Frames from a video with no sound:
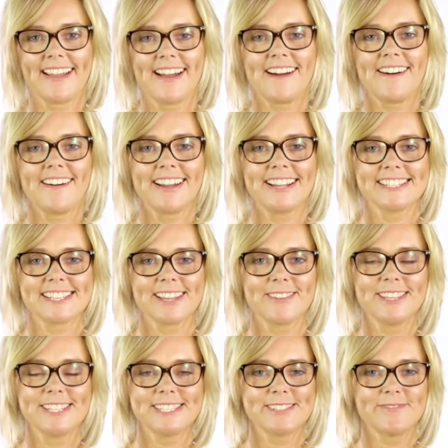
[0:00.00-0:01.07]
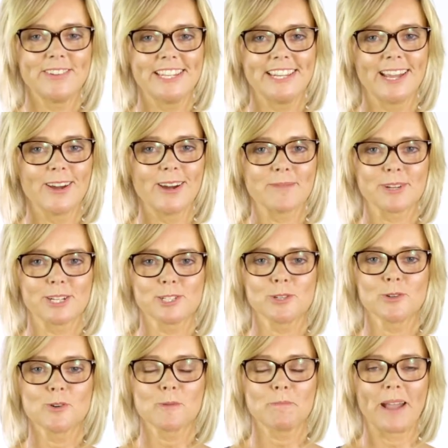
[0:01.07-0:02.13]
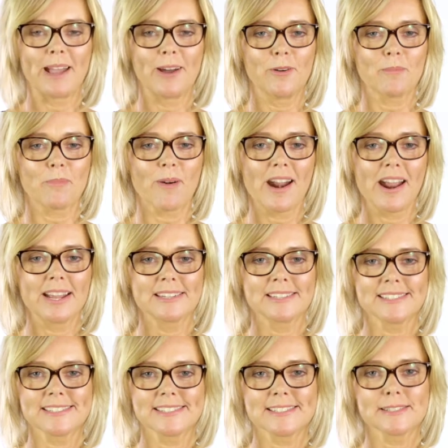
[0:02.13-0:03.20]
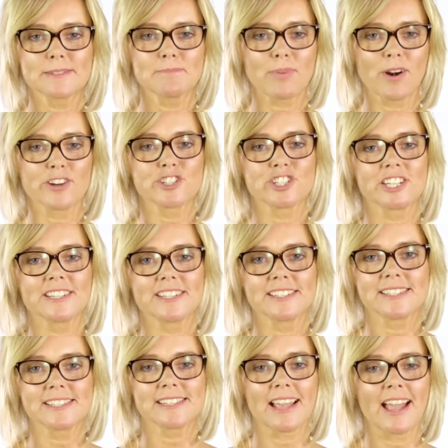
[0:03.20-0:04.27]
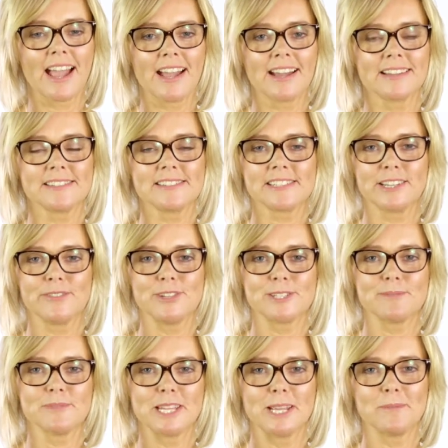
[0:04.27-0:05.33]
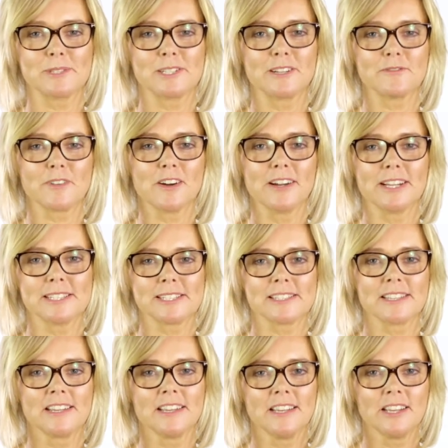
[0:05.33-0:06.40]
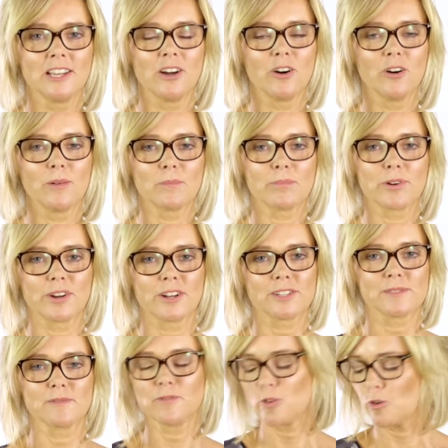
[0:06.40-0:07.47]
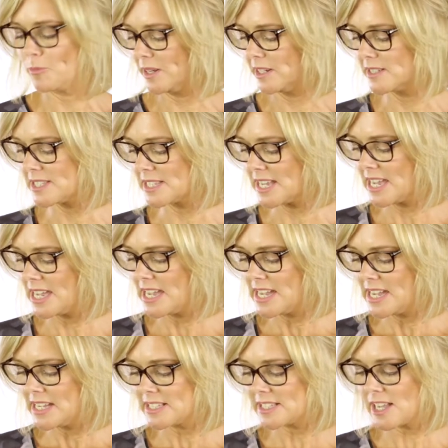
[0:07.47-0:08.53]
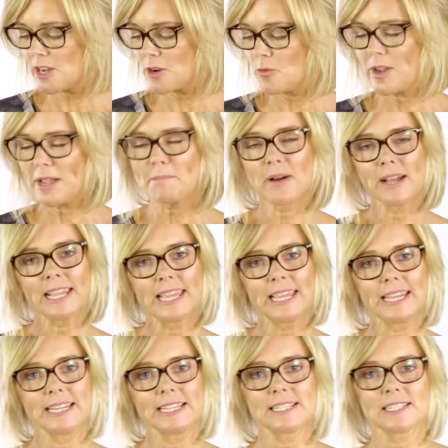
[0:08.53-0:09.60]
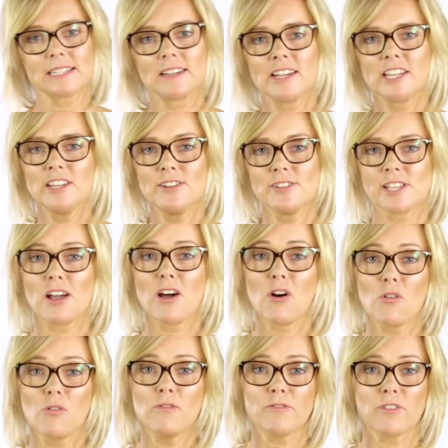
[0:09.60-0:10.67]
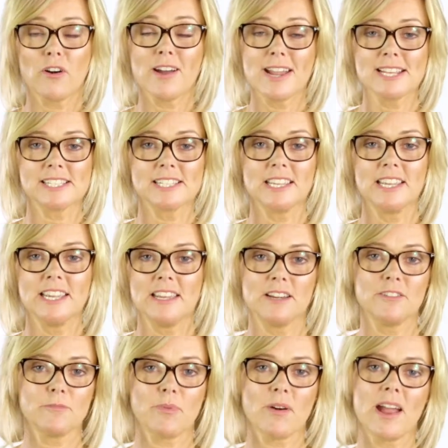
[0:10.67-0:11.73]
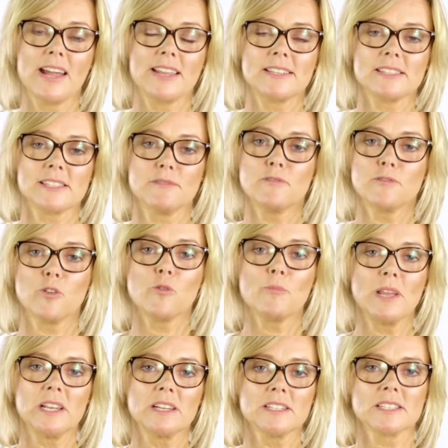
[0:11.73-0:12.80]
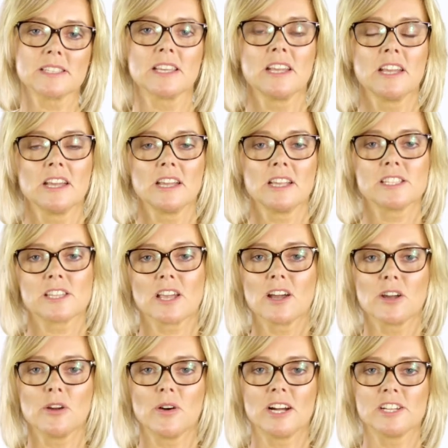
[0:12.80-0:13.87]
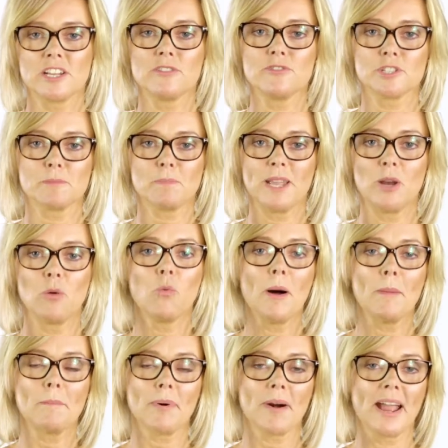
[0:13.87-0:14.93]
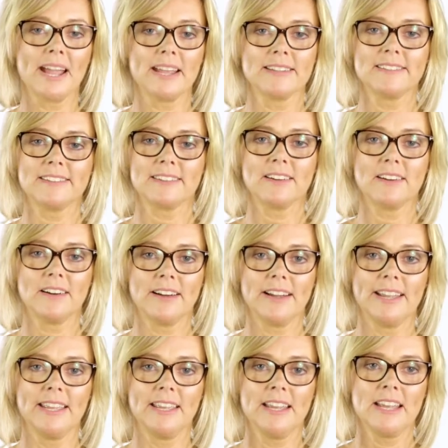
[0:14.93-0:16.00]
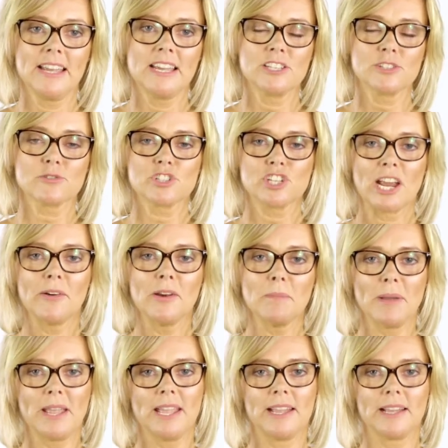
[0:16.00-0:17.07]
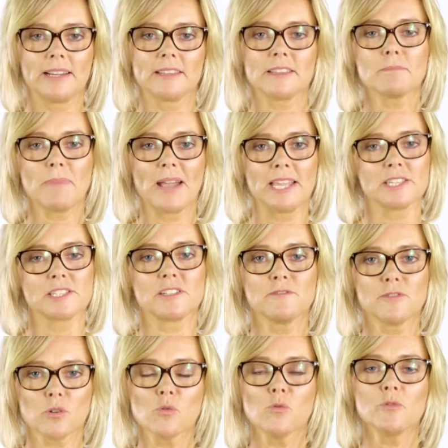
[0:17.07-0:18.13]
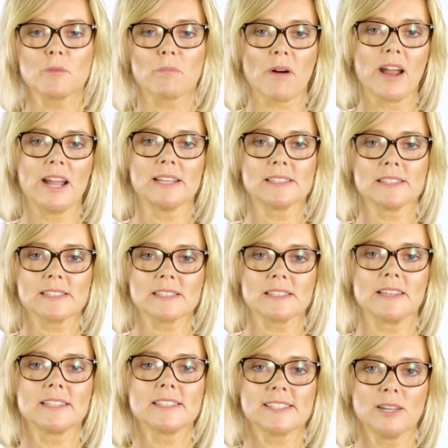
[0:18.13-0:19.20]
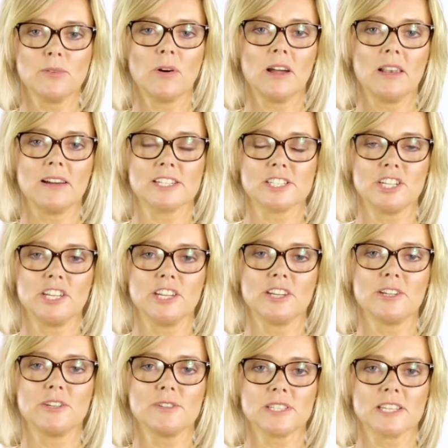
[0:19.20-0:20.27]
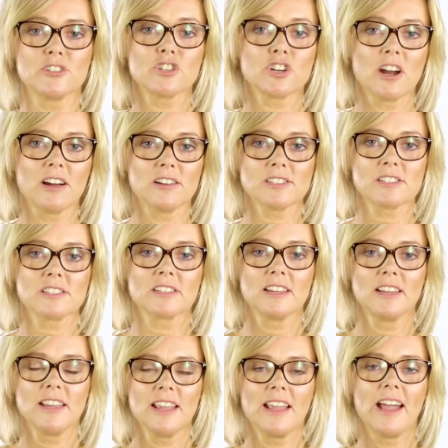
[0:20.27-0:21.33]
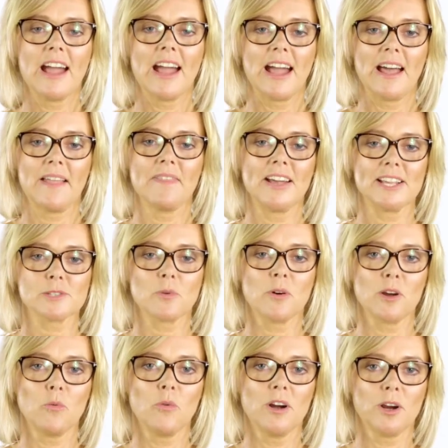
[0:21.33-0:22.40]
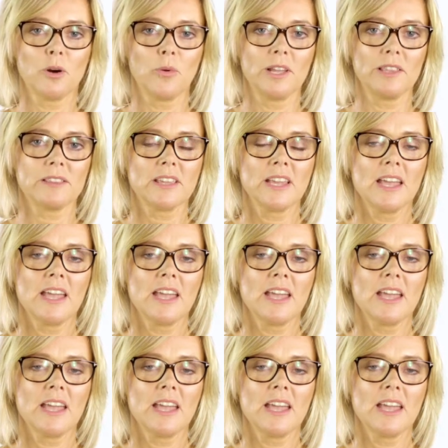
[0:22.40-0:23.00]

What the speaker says: Hi, so this video I'm going to talk about brands, brushes and give you some tips and advice on products and formulas. So in my kit I use a whole variety of brands and formulas, so I don't just pick one brand, I sort of cherry pick the best of all the brands and see what I like to use and trust, and that's what I work with.